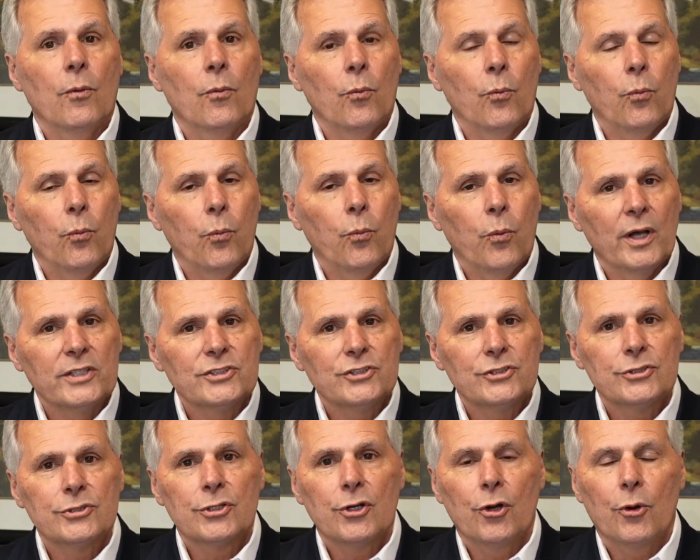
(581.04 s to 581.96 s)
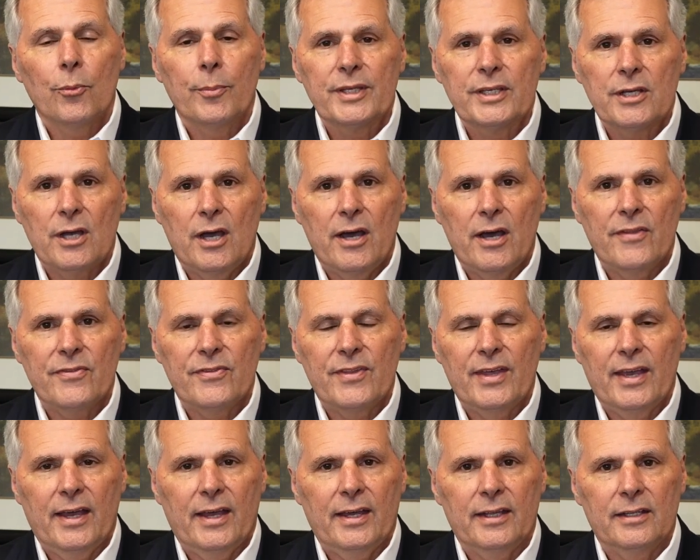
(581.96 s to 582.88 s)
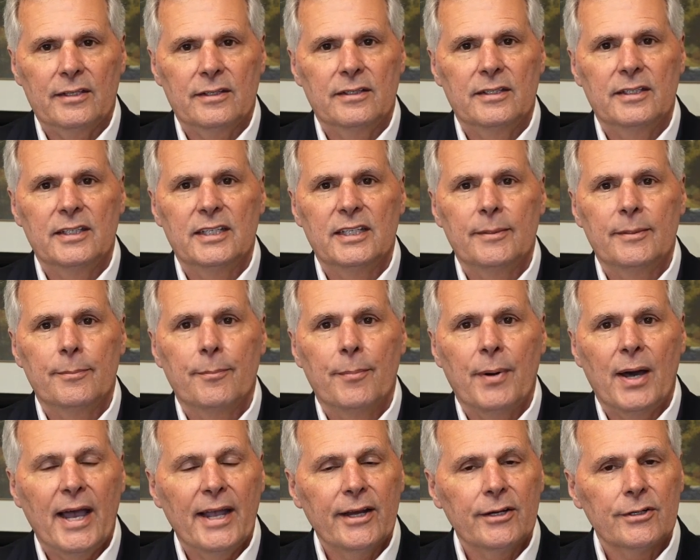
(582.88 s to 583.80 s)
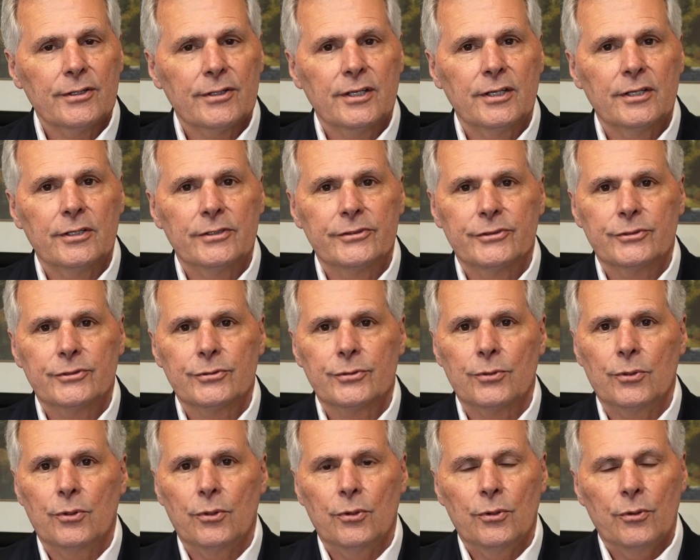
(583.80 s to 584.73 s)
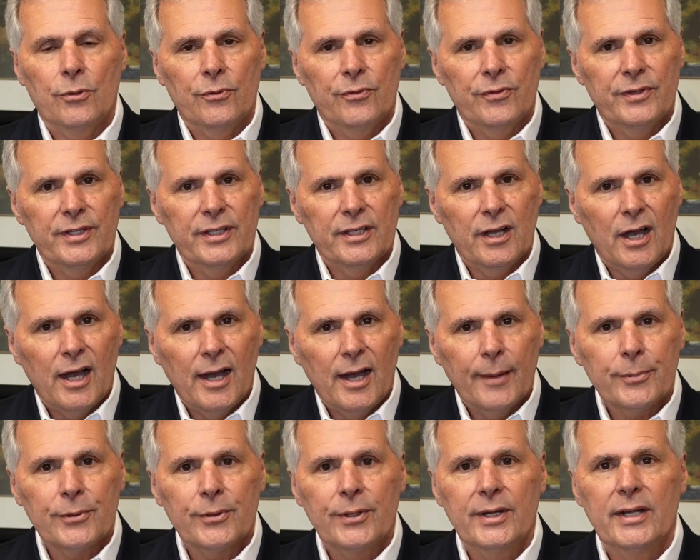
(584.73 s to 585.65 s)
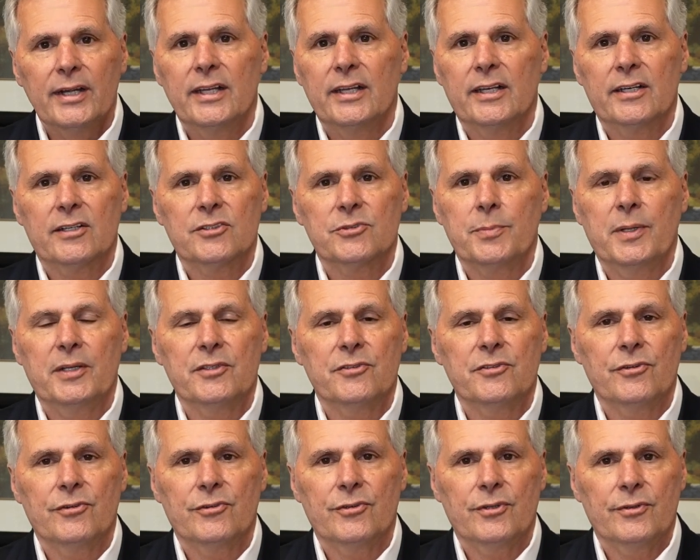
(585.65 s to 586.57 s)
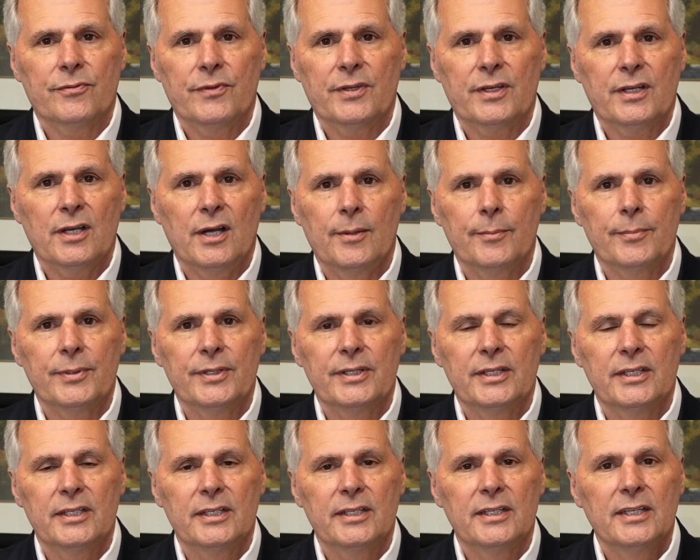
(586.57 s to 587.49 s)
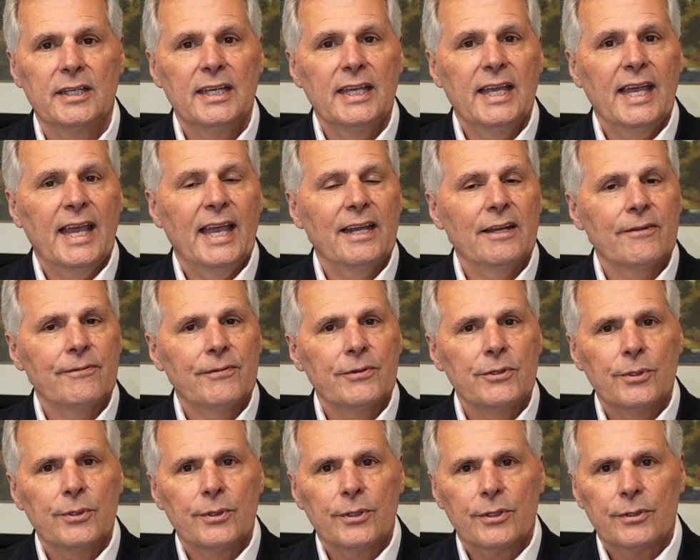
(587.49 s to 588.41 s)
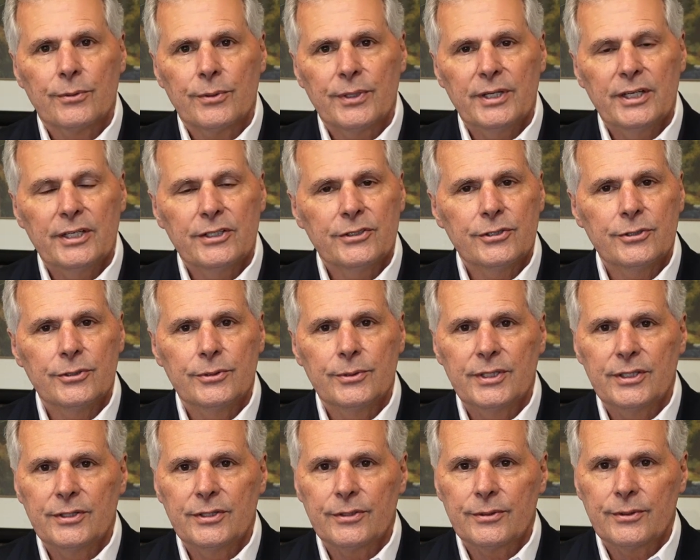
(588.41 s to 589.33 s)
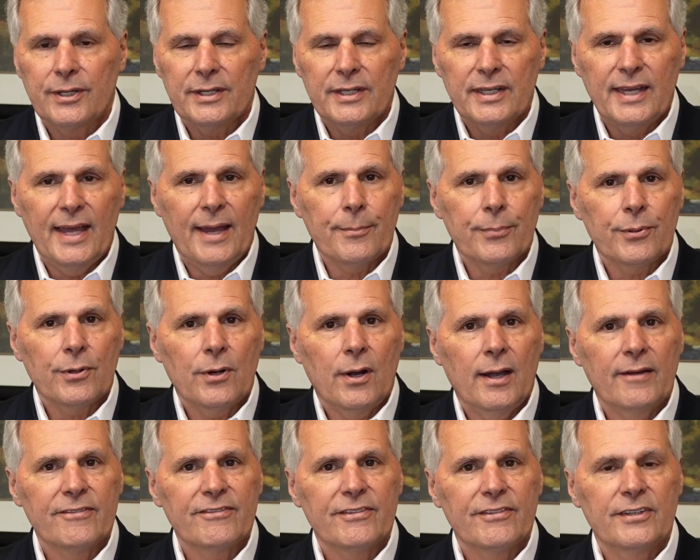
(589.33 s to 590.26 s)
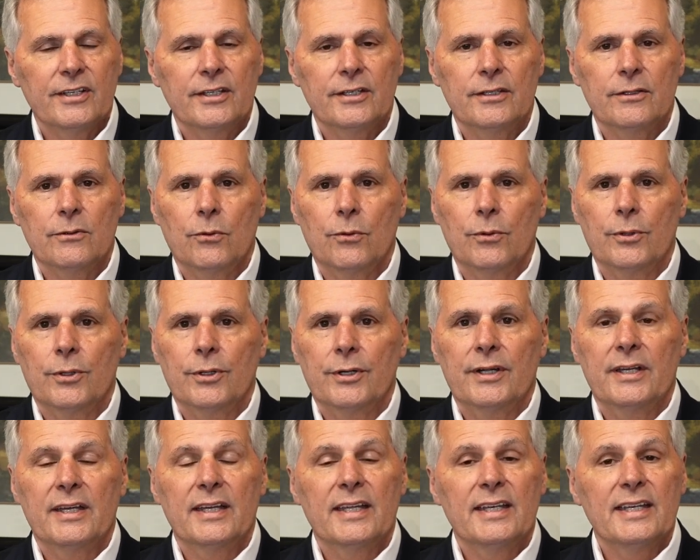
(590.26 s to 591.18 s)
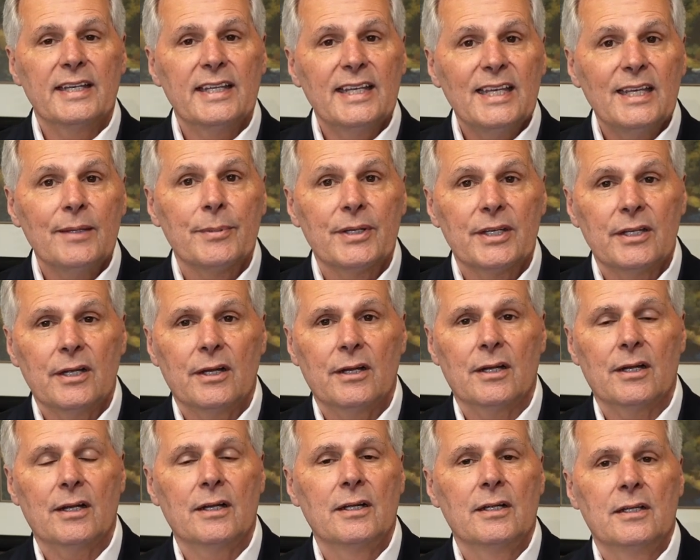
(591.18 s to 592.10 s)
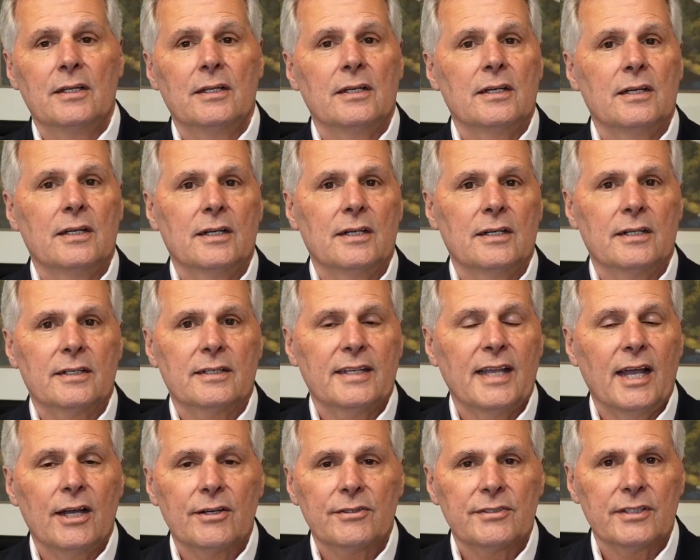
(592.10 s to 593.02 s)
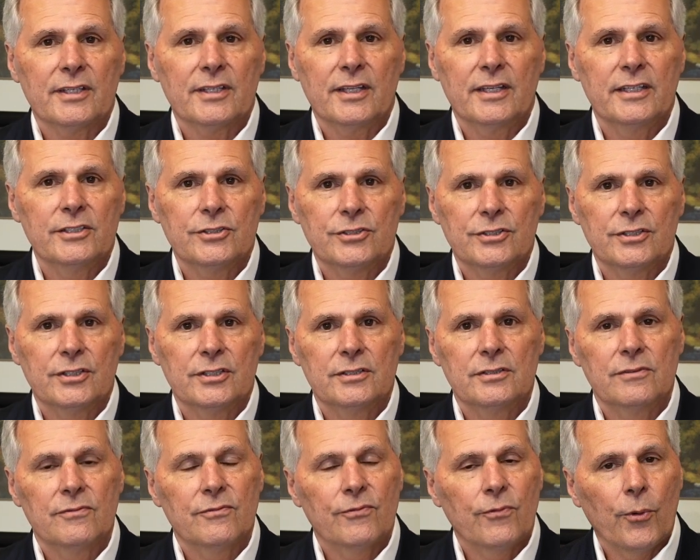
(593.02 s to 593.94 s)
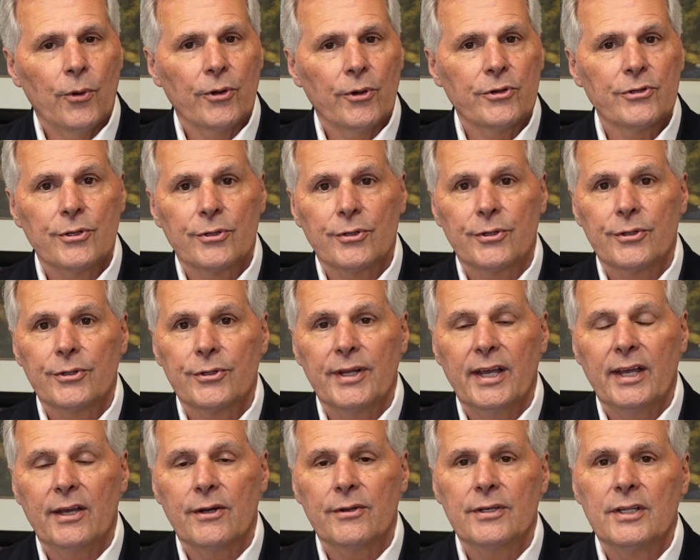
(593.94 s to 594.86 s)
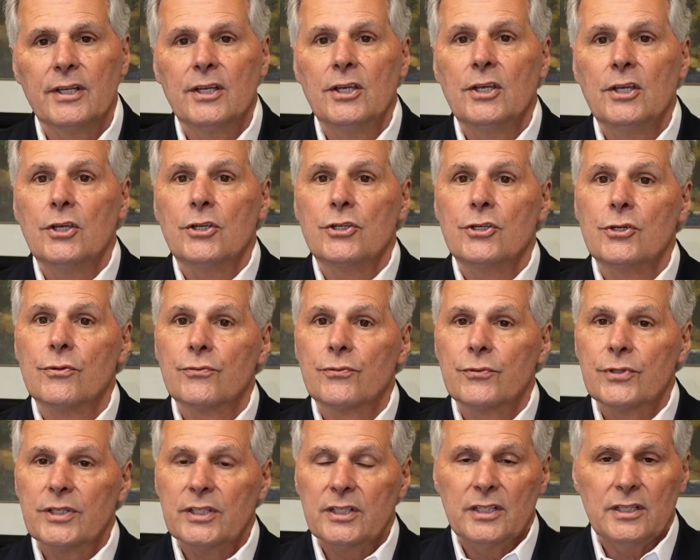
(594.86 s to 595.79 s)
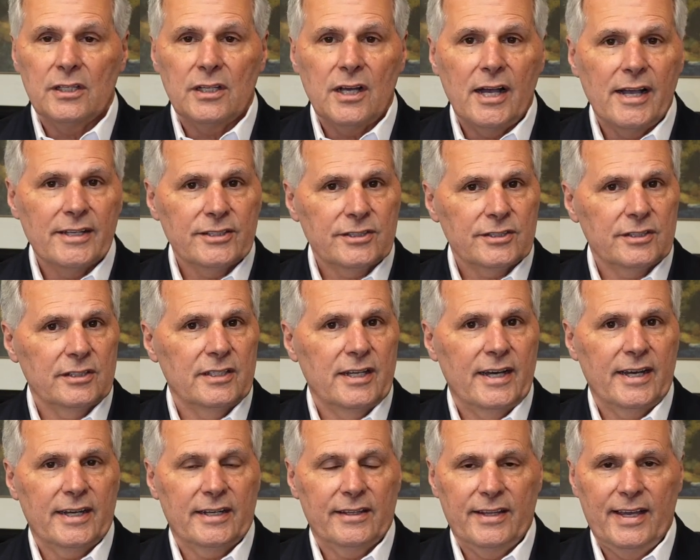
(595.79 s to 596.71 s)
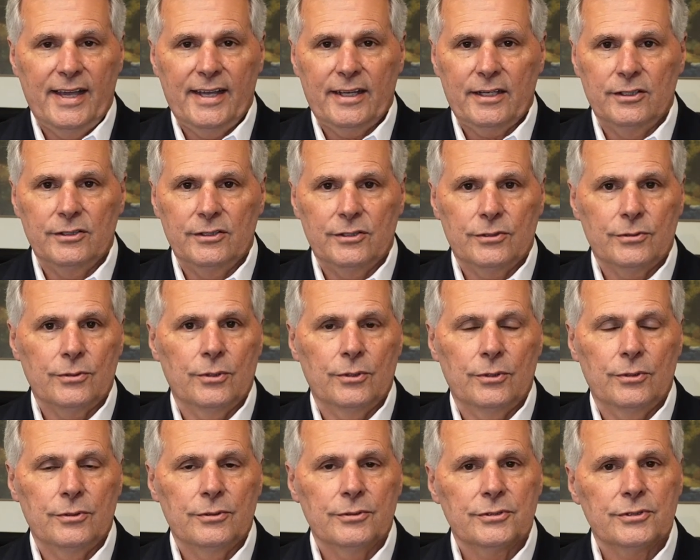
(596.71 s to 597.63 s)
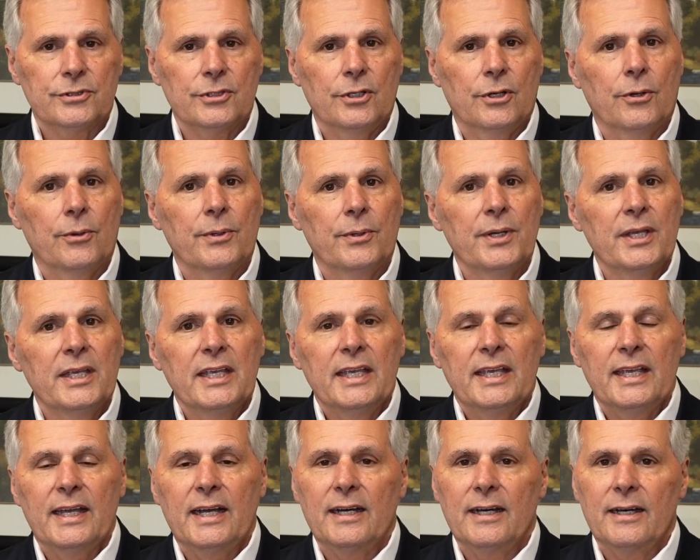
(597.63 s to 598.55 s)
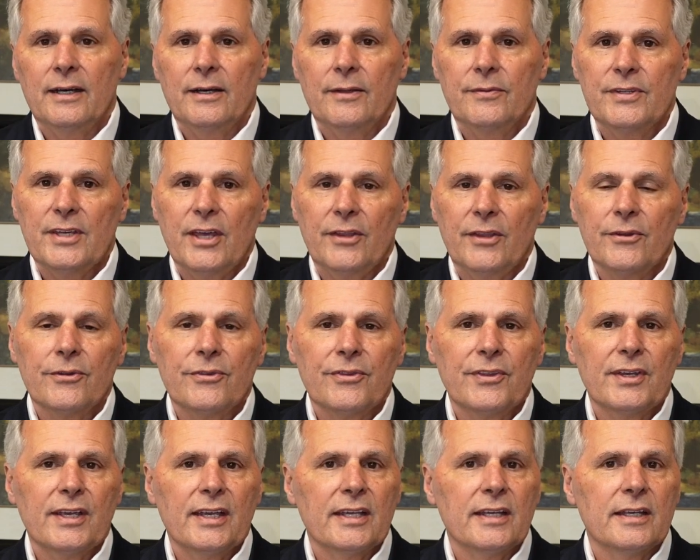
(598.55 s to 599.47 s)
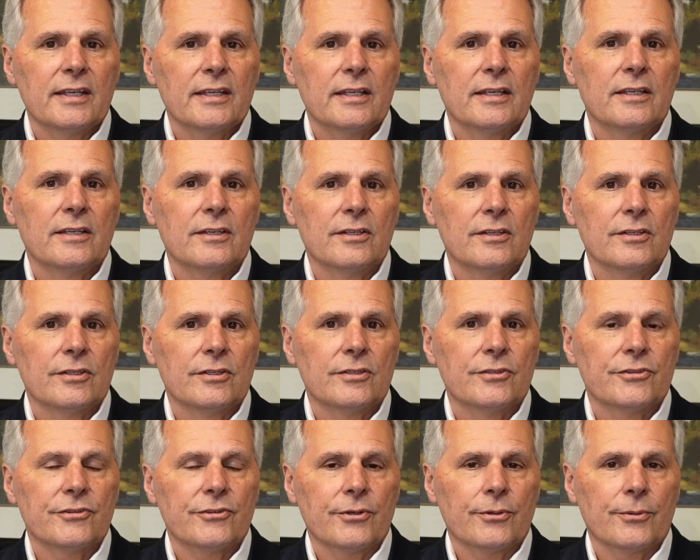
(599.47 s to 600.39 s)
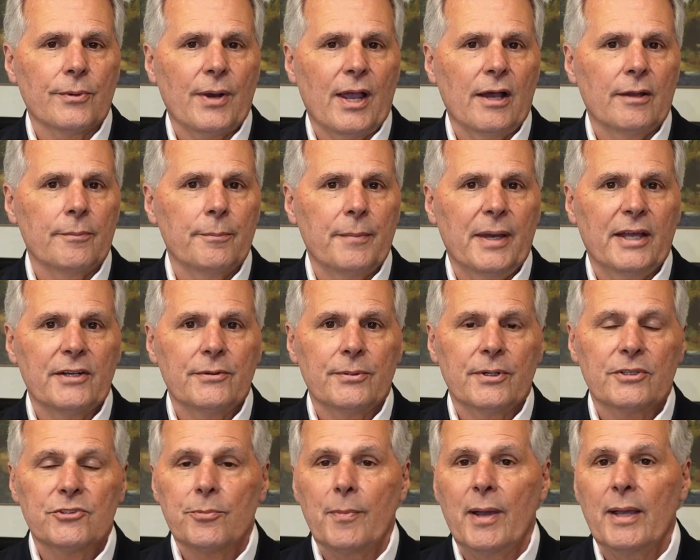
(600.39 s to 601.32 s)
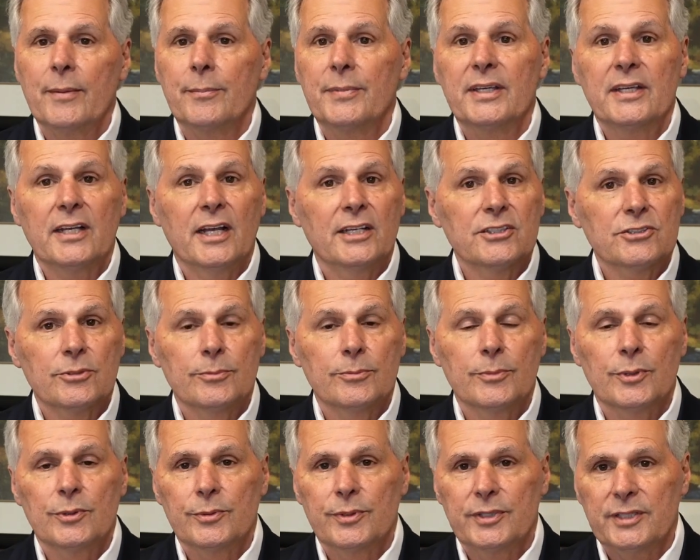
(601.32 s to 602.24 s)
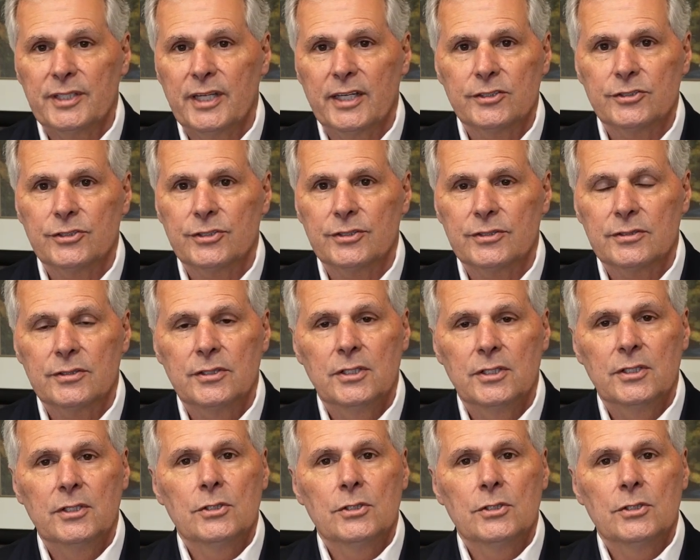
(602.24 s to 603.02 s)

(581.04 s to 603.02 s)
Once you go beyond that, the buyer can control the operating expenses of the company. And if you agree to either a net profit or an EBITDA uh, calculation for your earnout, you've really lost a lot of that control. So uh, the other thing is around metrics might be customer retention.